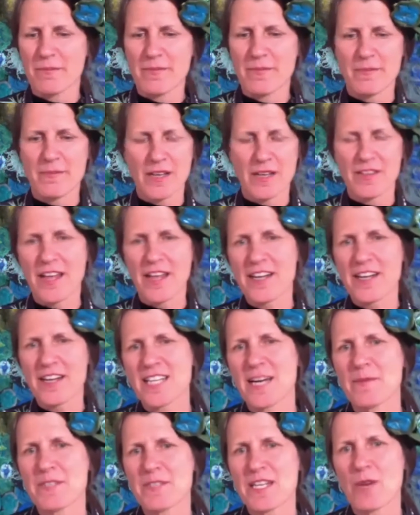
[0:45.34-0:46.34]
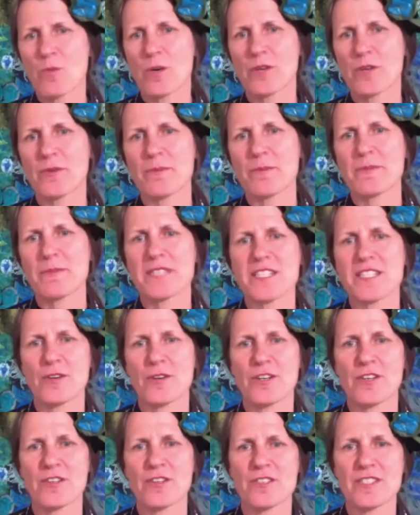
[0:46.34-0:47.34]
a lot of times I'll work with
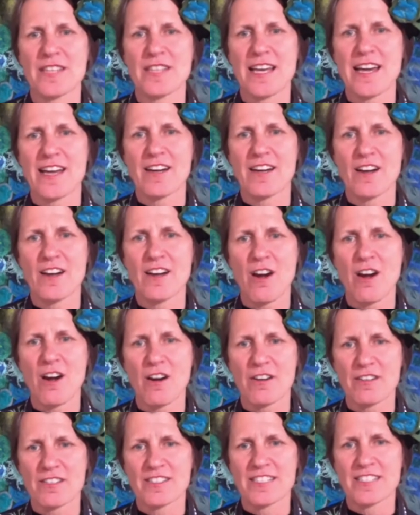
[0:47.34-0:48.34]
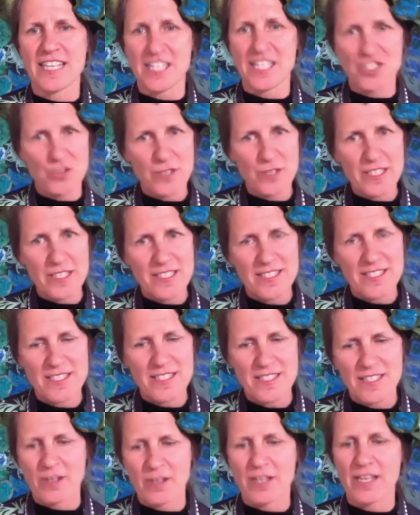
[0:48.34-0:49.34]
materials that are
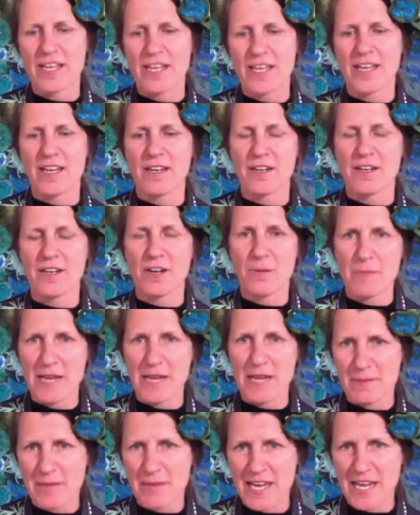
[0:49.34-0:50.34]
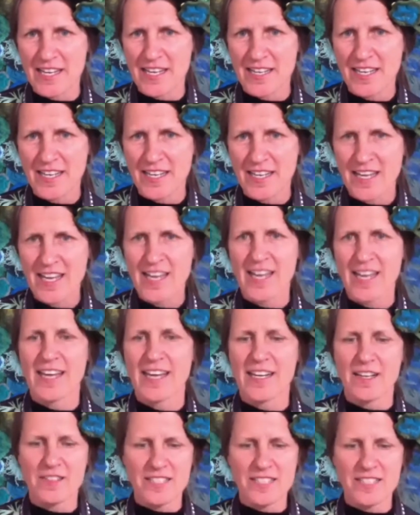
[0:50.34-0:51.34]
dangerous and are man-made, and
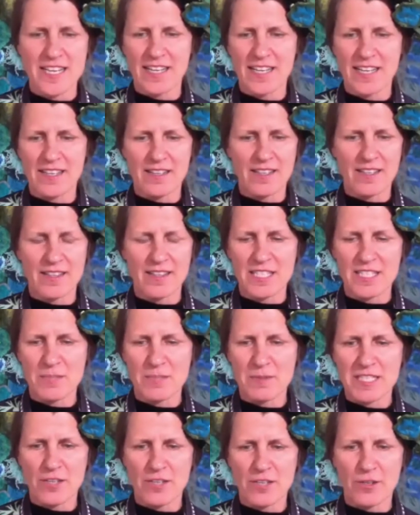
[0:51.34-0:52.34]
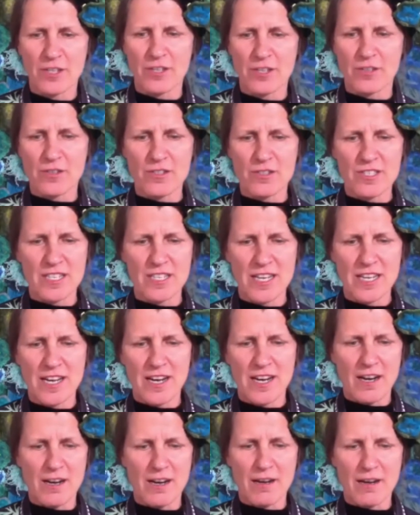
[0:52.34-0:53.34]
I'll take these materials.
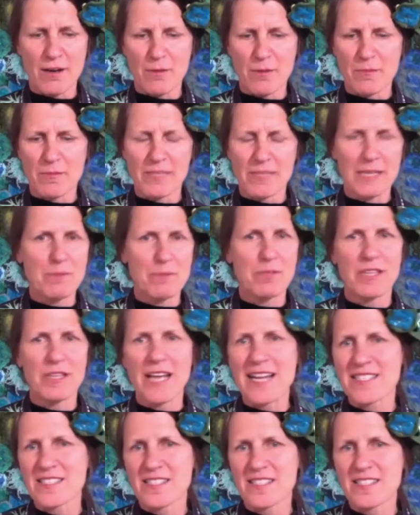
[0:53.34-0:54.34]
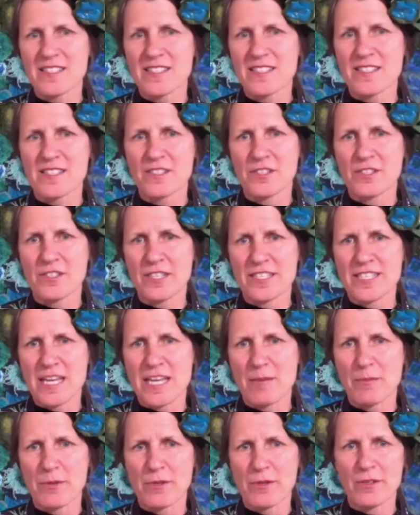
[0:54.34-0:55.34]
Like plastics is a good
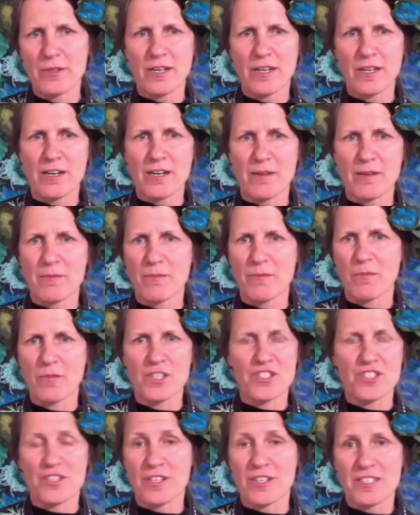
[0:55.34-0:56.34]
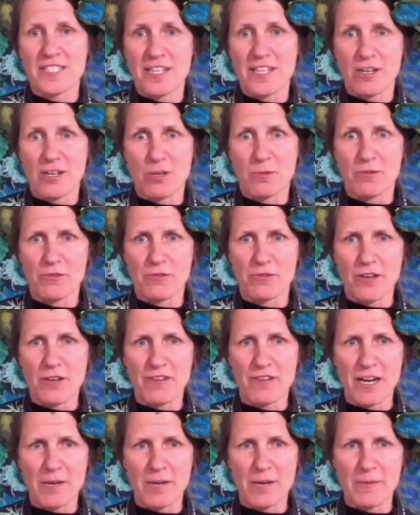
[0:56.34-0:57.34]
example, which are terrible for our
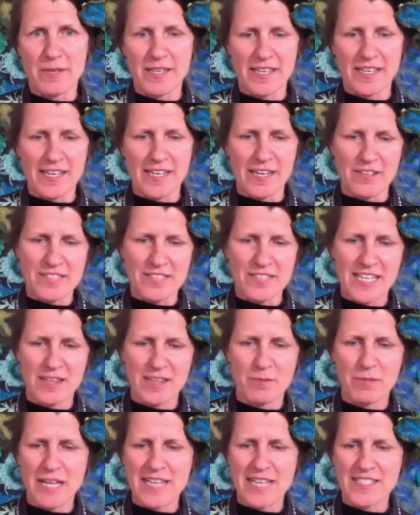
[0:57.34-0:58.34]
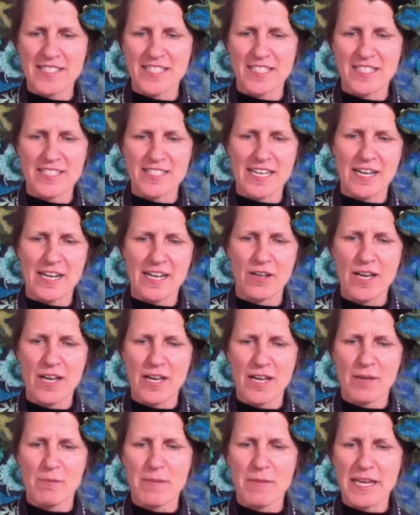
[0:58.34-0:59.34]
environment. And I'll take the plastics and I'll
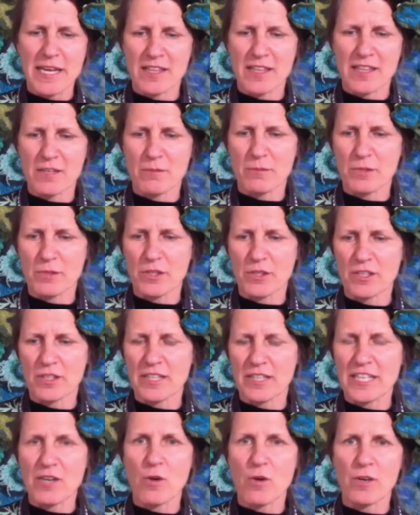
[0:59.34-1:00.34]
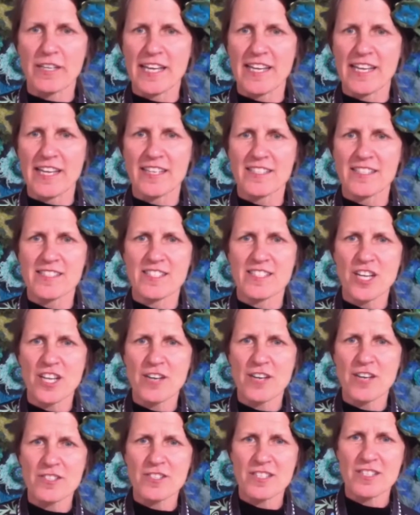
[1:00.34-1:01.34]
make them look like organic
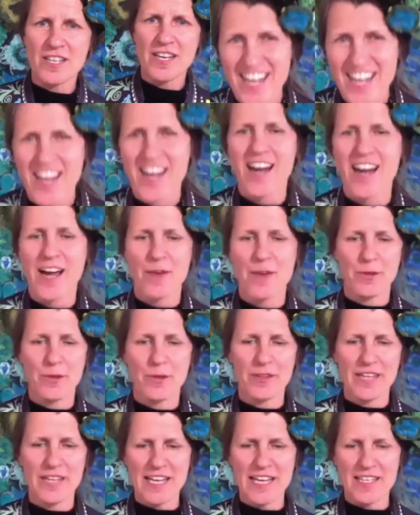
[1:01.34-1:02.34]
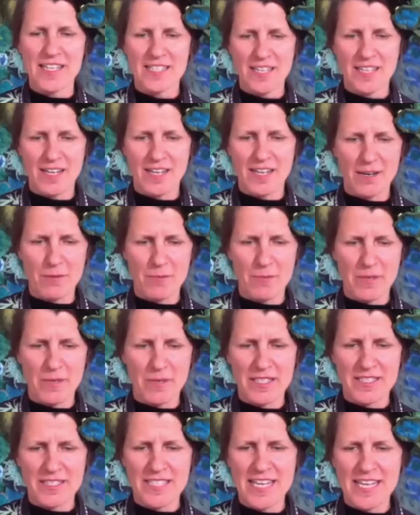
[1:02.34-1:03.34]
seashells. I will then
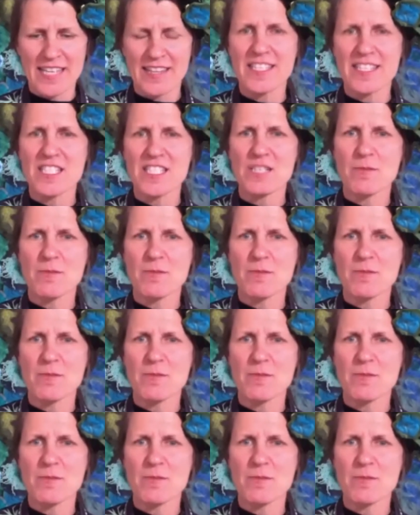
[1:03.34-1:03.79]
take these small